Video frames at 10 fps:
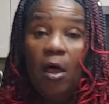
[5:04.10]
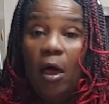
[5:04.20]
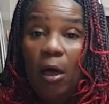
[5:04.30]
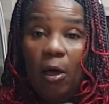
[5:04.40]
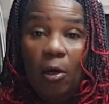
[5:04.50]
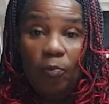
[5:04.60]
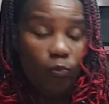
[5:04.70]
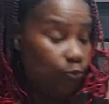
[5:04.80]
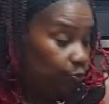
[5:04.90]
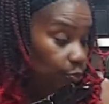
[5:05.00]

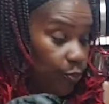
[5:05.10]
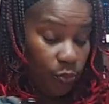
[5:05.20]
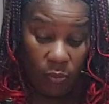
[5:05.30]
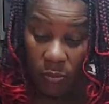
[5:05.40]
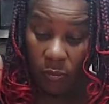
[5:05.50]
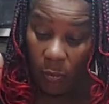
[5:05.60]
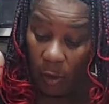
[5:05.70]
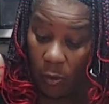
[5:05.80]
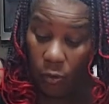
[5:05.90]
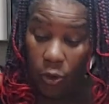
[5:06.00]

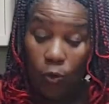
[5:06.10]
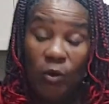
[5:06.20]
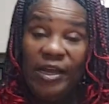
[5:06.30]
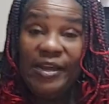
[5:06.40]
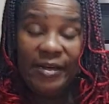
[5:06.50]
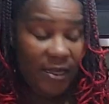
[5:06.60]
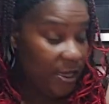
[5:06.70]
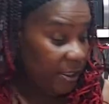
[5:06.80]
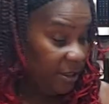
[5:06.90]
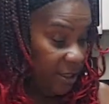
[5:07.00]
the red
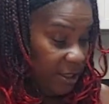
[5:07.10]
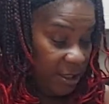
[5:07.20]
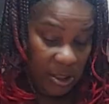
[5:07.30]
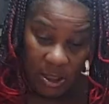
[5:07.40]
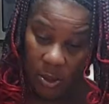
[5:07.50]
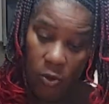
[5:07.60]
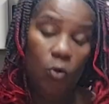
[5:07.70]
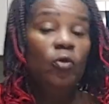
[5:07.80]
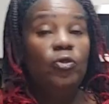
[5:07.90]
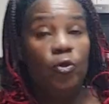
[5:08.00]
onions
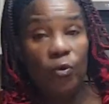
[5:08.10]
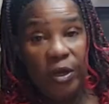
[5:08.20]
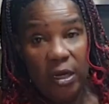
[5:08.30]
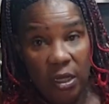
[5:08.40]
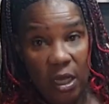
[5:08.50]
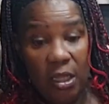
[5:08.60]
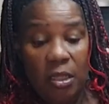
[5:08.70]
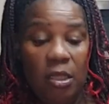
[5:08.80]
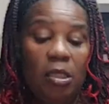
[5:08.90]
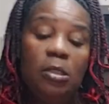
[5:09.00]
or the green
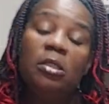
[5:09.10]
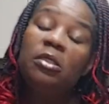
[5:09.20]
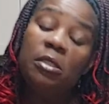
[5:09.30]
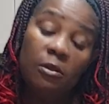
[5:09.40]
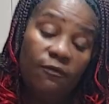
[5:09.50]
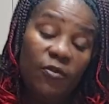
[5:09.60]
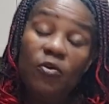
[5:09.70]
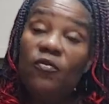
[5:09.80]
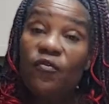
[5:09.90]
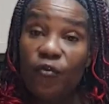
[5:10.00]
onions, just
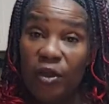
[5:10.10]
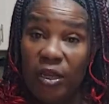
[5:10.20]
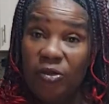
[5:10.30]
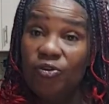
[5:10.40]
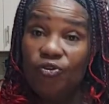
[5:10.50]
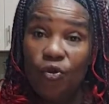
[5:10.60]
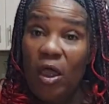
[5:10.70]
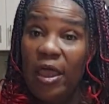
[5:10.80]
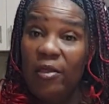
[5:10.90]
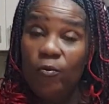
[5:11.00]
feel free to
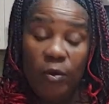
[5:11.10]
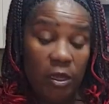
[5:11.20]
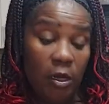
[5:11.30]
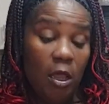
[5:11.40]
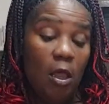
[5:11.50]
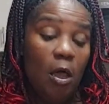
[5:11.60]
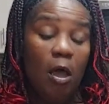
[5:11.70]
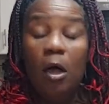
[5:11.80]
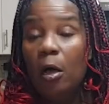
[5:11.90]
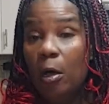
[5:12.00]
try it with
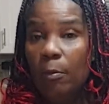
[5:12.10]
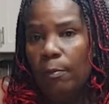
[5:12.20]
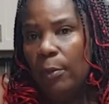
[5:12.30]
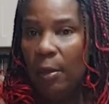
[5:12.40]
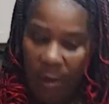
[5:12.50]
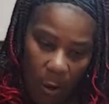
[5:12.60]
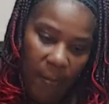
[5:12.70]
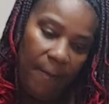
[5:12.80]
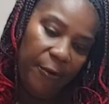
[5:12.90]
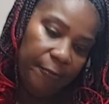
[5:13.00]
a bell
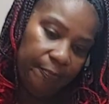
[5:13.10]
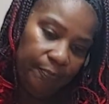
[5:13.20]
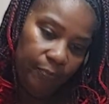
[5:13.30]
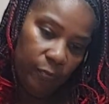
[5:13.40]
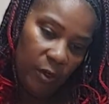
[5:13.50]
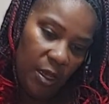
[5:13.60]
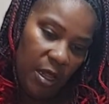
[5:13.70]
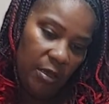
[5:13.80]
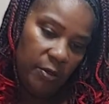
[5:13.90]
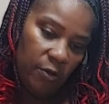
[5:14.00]
pepper.
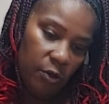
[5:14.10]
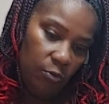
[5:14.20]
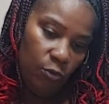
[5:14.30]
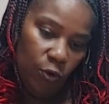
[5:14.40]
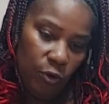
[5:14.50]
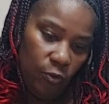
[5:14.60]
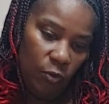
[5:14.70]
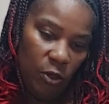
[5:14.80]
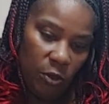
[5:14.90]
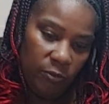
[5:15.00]
Okay, so you're more than
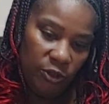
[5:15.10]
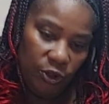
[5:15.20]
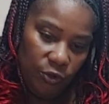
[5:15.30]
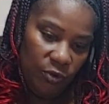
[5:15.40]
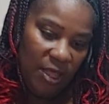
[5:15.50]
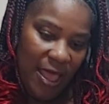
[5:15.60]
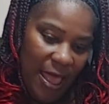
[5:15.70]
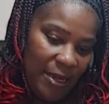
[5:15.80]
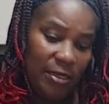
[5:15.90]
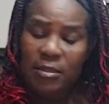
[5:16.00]
welcome to do
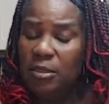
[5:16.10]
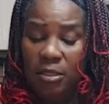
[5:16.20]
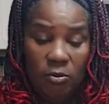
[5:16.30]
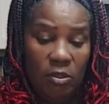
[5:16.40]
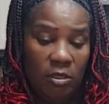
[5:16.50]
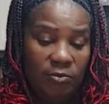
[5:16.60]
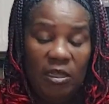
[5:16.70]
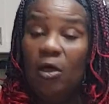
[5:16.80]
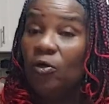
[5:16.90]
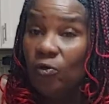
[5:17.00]
that. It still comes
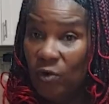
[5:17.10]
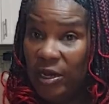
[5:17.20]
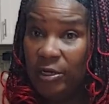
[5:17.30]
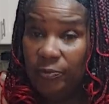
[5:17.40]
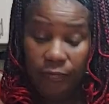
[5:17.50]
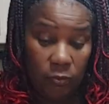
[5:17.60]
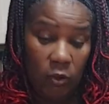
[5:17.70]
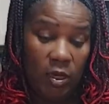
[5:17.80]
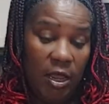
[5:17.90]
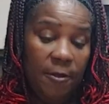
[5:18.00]
out great.
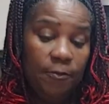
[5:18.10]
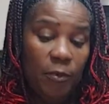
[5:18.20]
Okay,